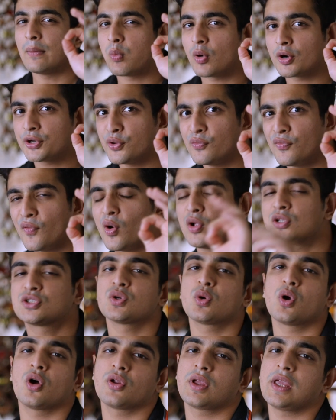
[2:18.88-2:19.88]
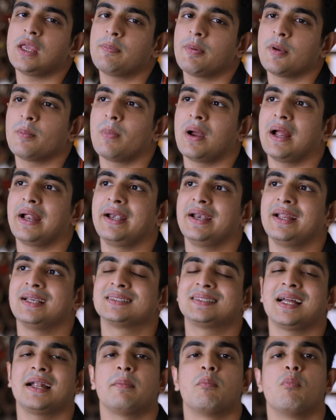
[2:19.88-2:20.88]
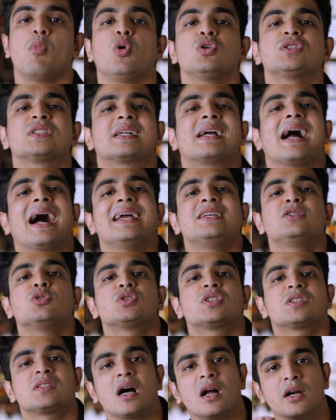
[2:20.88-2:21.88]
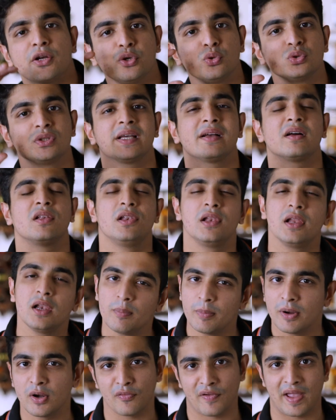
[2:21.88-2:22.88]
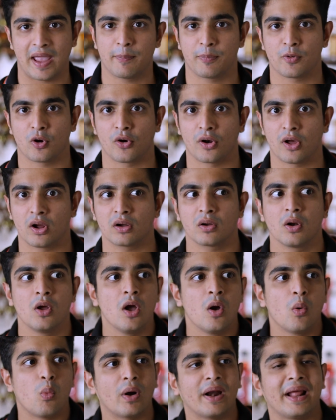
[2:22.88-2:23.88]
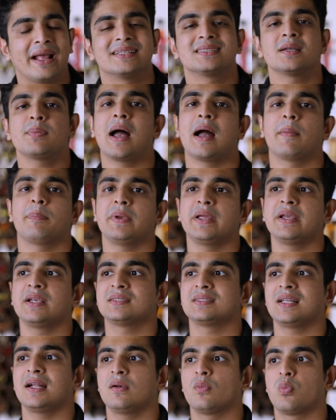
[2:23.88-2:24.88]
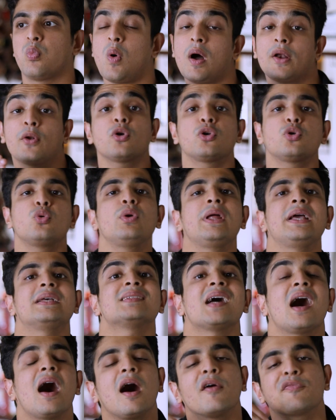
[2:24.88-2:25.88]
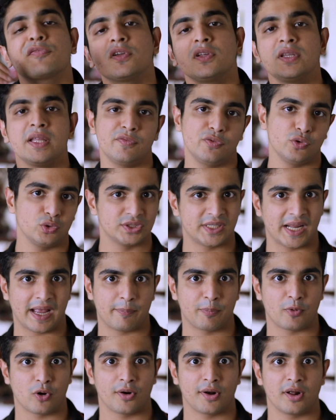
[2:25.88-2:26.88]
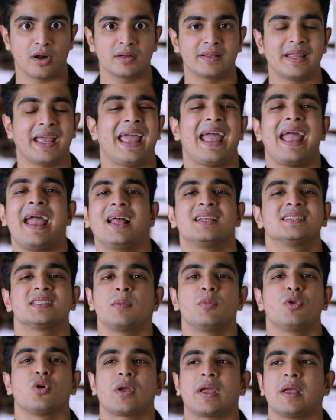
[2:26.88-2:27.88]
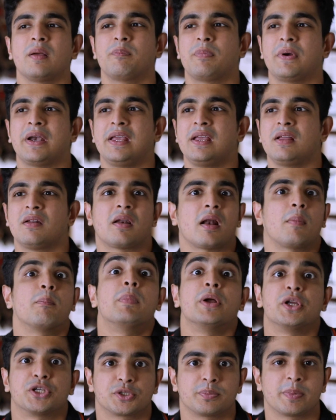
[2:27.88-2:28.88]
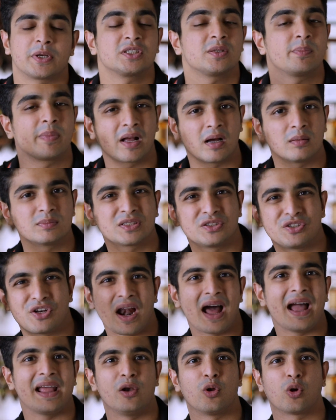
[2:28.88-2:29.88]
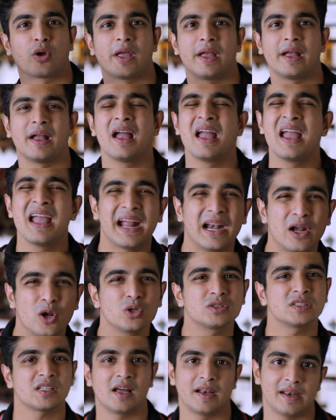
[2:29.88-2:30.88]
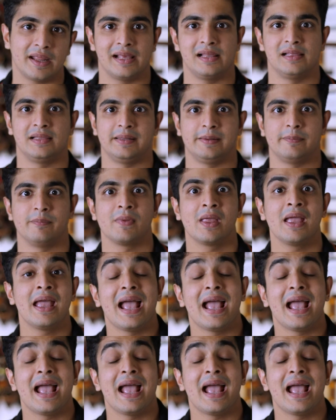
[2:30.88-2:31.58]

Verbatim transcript: And what you've also got to keep in mind is that most guys who start using a little bit of hair product, what ends up happening is that 1 or 2 days after they've used hair product, their hair ends up looking pretty rubbish because it becomes dry looking, it looks unhealthy.